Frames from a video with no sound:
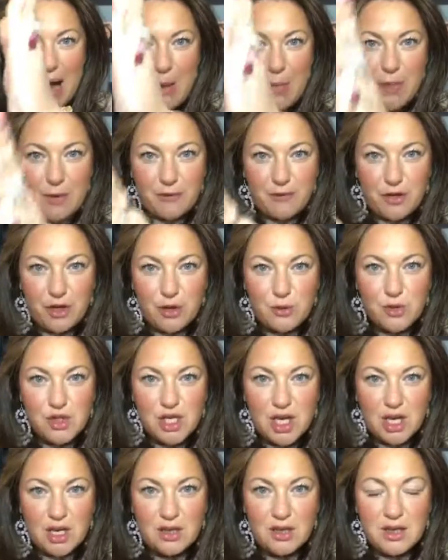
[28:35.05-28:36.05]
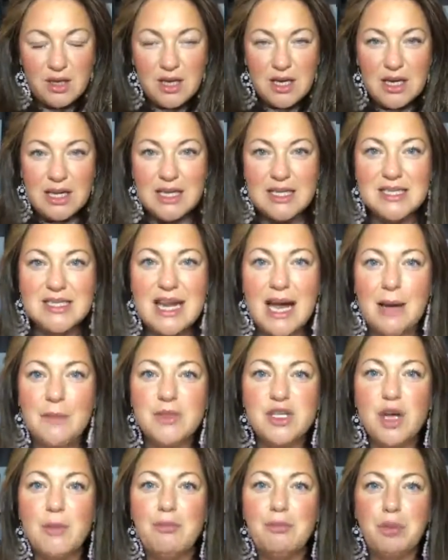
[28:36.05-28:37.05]
about the future. It's
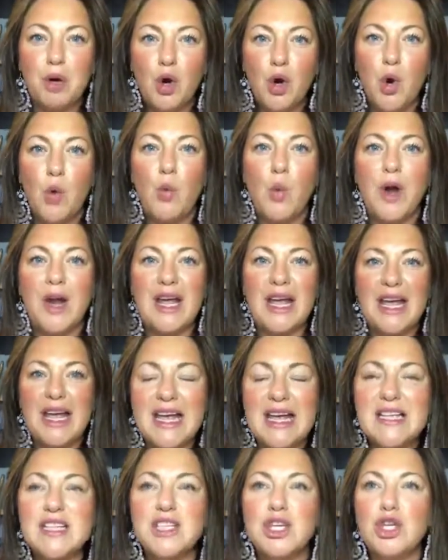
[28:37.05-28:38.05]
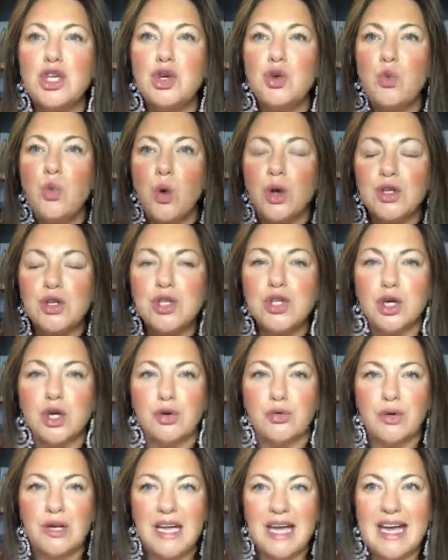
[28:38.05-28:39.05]
time to put what it is that you want
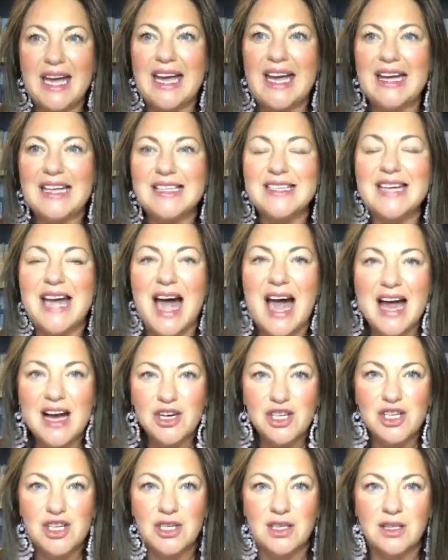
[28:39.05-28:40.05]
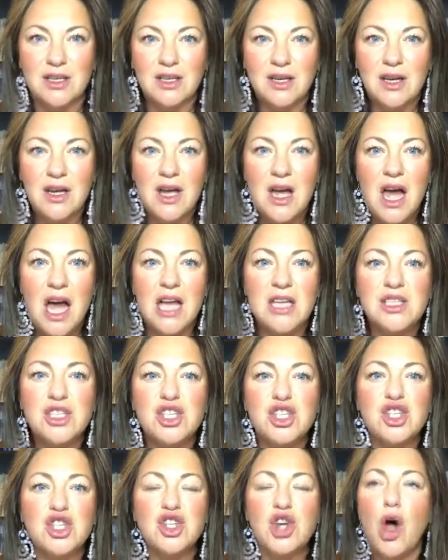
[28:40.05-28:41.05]
to create into action.
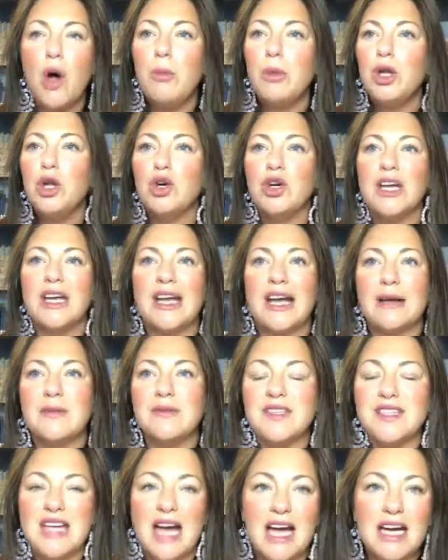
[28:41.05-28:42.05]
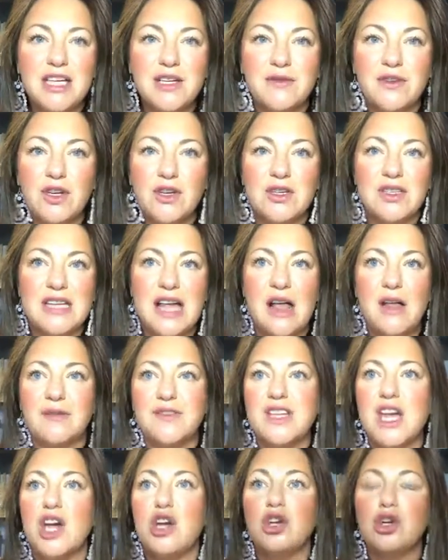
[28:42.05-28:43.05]
And stop looking outside of
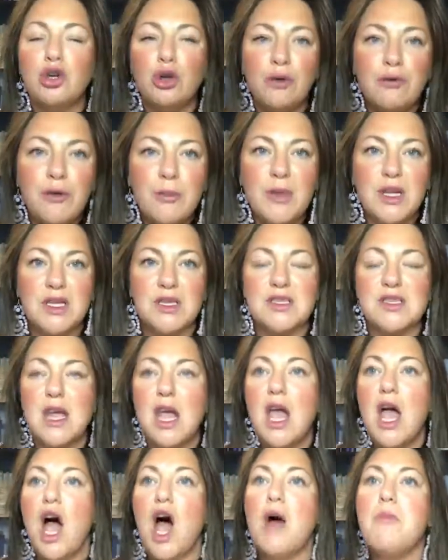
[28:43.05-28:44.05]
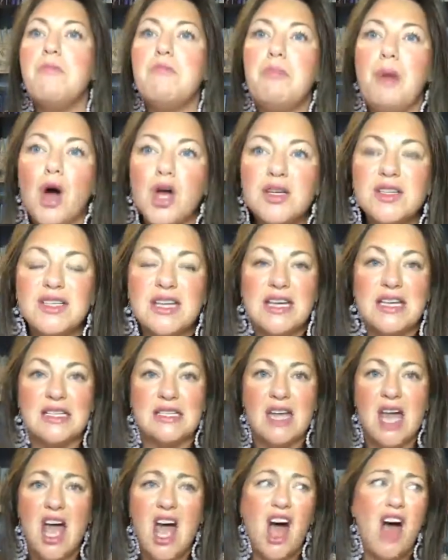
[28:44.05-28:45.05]
yourselves at governments, at
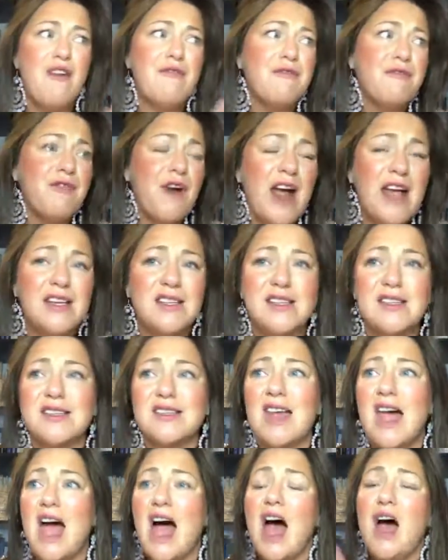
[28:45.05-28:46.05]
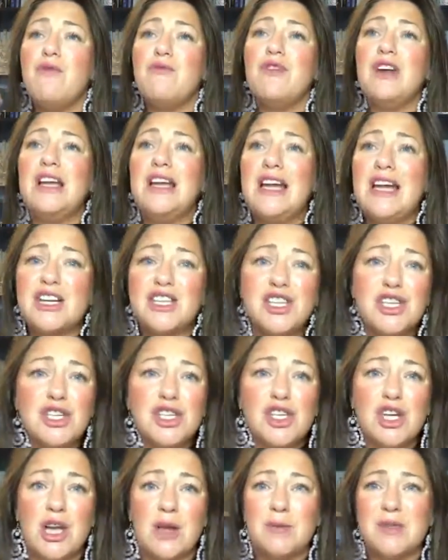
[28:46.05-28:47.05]
bosses, at friends, at
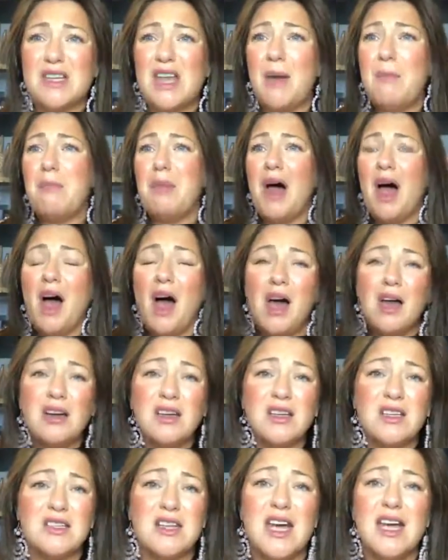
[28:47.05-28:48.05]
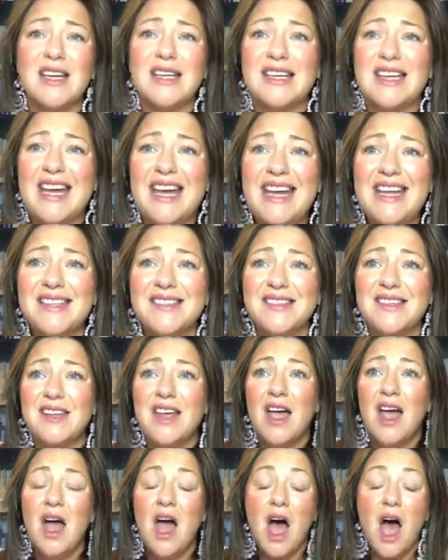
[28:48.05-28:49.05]
relationships, at partners, at
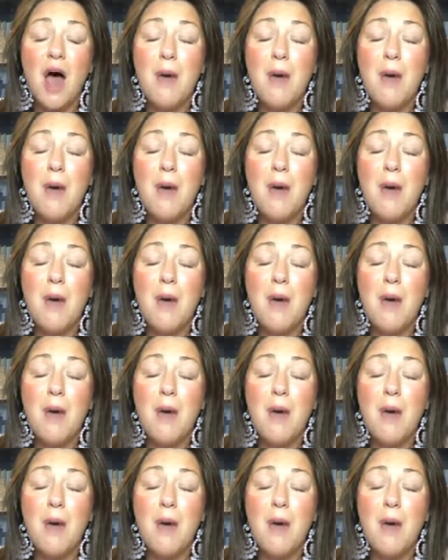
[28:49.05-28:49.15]
kids,